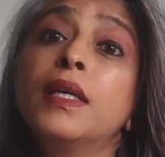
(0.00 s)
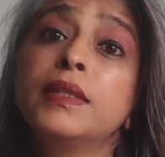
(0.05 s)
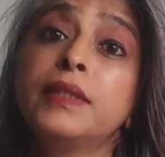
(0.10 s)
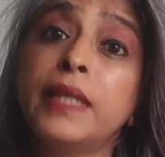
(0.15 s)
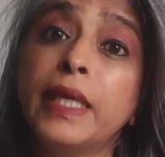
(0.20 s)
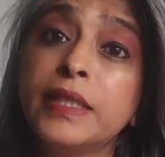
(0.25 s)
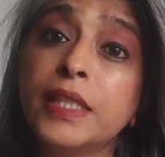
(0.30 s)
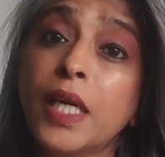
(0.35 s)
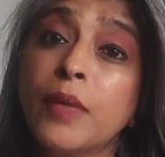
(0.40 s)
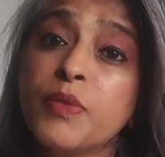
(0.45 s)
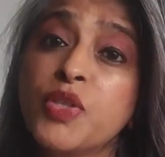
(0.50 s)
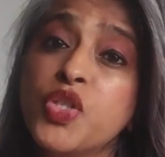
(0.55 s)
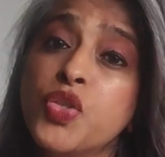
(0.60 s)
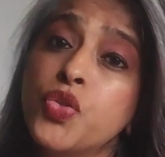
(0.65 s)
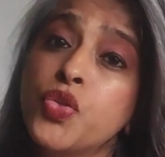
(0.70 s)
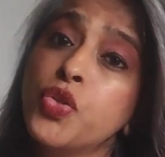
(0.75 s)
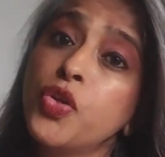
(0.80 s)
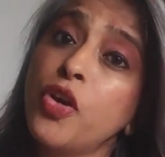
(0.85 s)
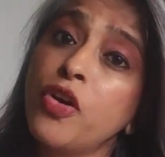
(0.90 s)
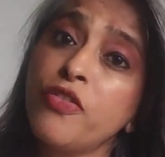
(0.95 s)
Then coming
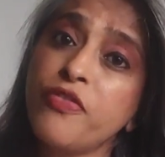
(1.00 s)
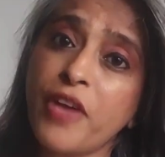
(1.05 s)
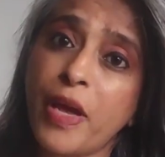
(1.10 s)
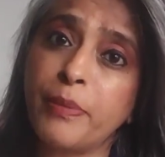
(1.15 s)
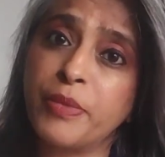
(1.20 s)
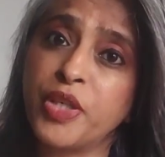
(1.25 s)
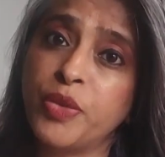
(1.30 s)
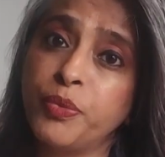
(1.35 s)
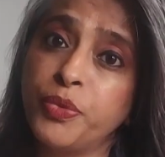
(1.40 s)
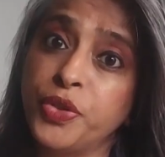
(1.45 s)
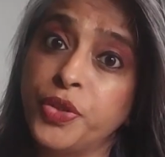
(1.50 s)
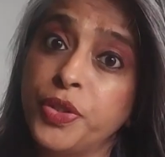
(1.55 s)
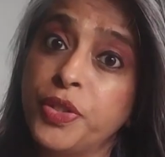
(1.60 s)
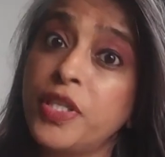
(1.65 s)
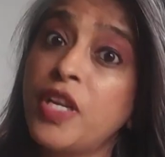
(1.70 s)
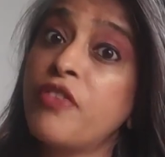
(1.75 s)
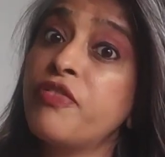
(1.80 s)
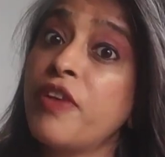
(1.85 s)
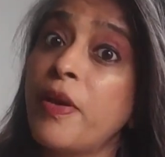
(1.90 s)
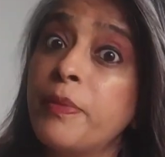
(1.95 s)
to your fabric board.
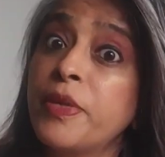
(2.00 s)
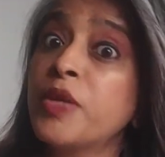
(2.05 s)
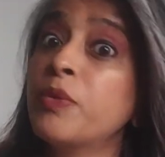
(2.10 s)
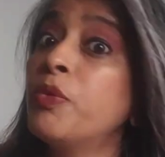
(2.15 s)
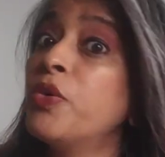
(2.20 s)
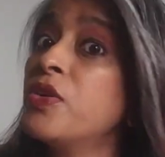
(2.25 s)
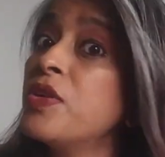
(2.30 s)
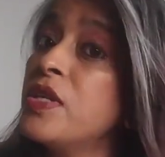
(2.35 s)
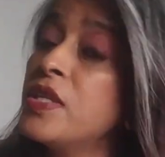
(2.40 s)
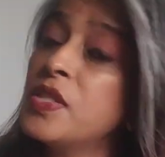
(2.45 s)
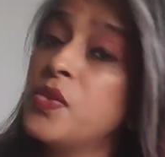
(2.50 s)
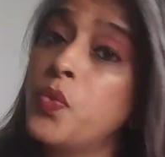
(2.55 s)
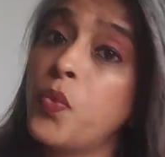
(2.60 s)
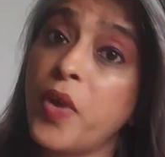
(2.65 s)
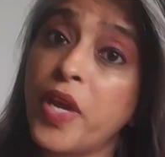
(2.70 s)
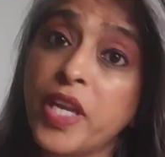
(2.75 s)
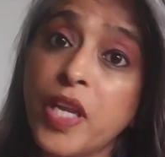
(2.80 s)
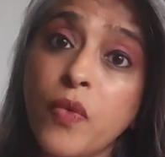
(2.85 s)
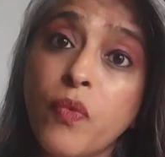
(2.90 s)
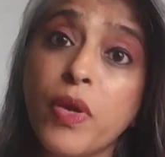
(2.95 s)
Now fabric board is
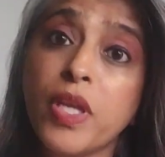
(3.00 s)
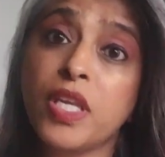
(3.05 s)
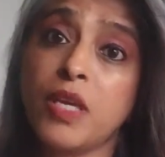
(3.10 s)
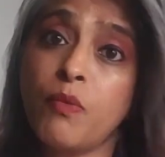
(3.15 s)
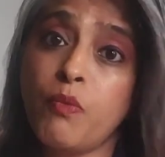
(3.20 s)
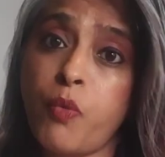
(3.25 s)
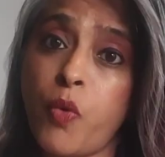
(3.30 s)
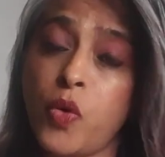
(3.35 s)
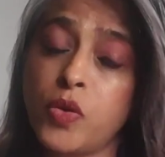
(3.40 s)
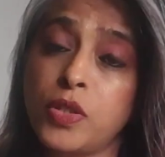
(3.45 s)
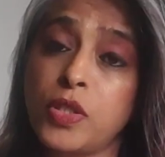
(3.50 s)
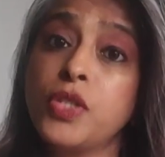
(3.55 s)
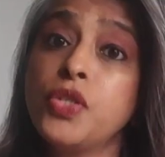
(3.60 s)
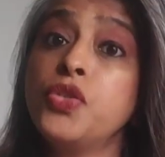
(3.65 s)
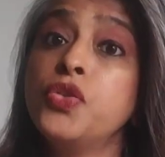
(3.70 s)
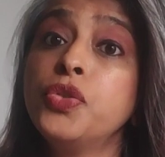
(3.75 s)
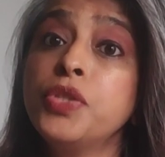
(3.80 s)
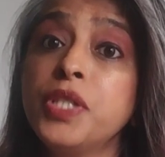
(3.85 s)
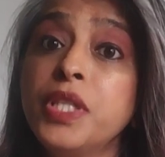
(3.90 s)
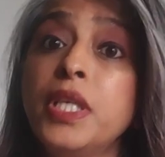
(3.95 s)
very
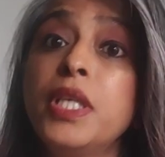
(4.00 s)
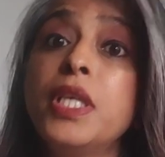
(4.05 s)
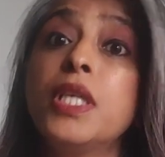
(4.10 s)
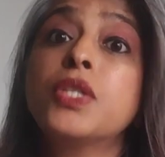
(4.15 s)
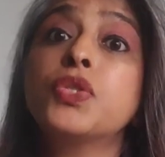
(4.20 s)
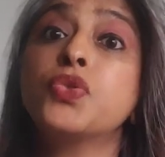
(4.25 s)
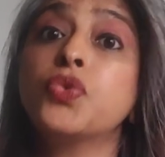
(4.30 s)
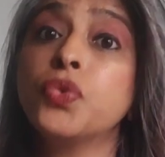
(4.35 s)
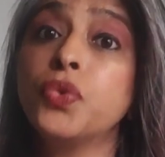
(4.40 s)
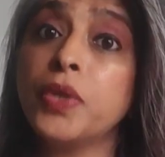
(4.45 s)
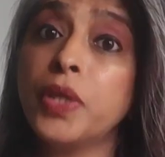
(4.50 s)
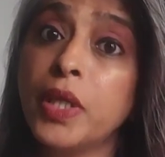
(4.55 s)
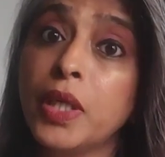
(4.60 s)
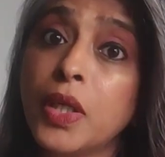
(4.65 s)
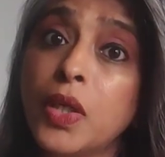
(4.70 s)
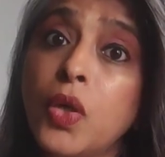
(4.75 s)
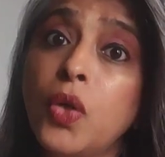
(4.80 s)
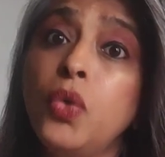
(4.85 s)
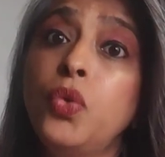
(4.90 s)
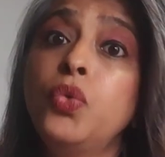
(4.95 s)
important. You need to
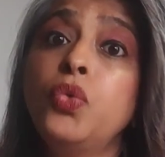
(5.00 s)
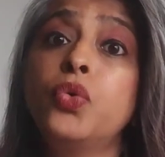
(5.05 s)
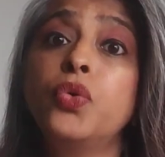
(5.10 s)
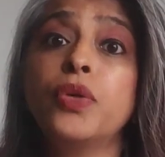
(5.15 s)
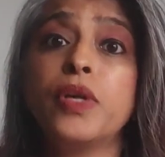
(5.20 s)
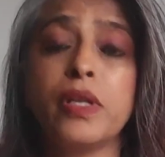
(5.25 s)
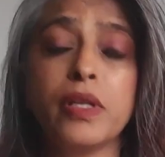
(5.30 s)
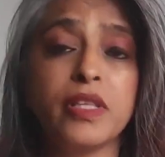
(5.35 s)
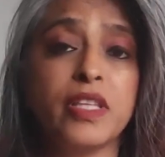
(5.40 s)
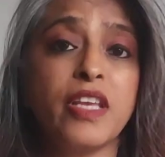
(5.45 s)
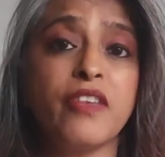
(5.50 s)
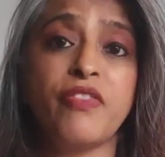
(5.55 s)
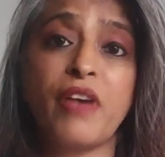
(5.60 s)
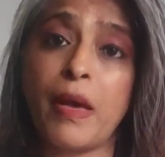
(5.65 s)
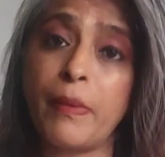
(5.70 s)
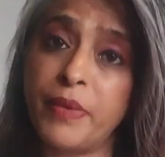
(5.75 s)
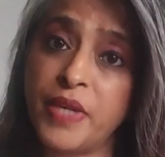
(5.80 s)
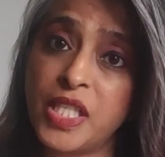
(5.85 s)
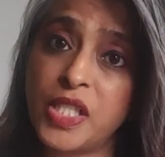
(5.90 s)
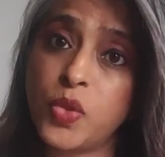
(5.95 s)
include the
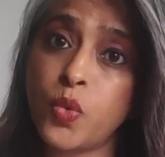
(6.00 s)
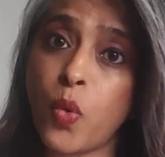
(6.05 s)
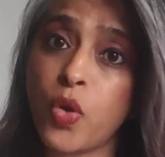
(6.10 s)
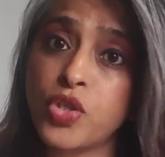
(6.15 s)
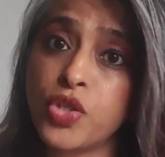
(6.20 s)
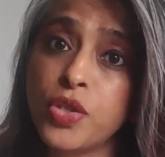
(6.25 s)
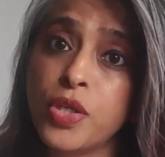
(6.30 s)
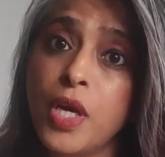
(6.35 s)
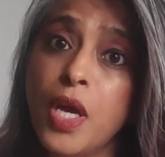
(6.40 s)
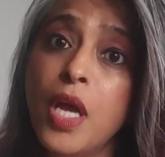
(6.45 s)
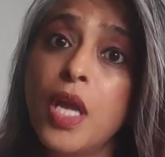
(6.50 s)
fabric swatch.